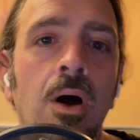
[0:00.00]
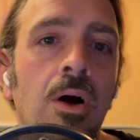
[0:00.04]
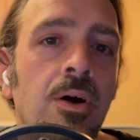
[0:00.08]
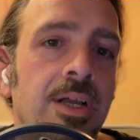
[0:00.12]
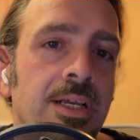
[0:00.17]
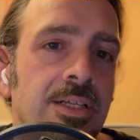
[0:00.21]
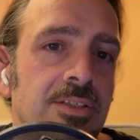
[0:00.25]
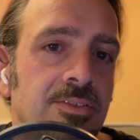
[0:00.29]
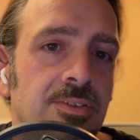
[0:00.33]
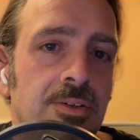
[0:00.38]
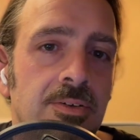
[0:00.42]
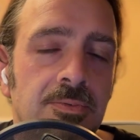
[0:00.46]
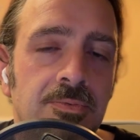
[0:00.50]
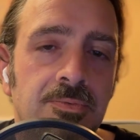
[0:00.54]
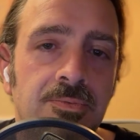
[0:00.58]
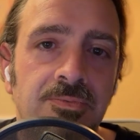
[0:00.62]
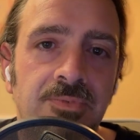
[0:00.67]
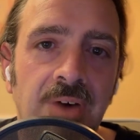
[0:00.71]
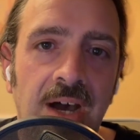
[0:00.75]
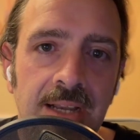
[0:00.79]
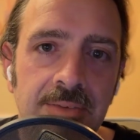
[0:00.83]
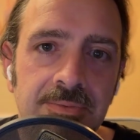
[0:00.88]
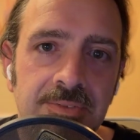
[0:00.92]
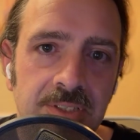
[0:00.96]
okay, so
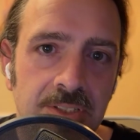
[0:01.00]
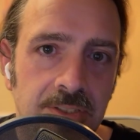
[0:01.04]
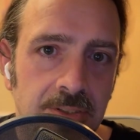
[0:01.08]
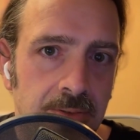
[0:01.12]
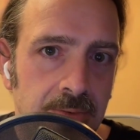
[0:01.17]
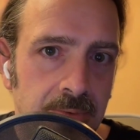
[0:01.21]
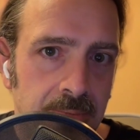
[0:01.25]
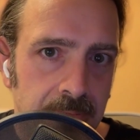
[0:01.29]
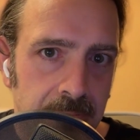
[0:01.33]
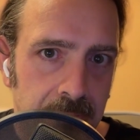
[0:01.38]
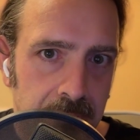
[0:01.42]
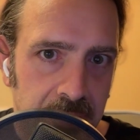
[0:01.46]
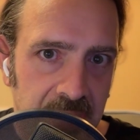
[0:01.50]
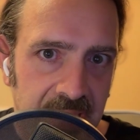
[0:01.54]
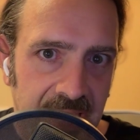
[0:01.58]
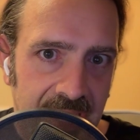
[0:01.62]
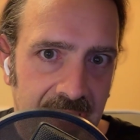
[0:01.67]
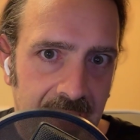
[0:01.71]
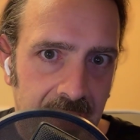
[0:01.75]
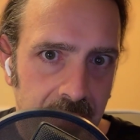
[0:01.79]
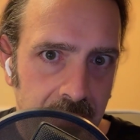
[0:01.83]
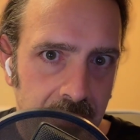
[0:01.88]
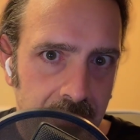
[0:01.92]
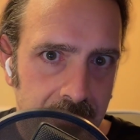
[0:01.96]
5.2
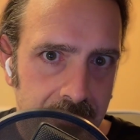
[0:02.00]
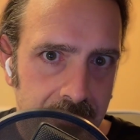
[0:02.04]
plan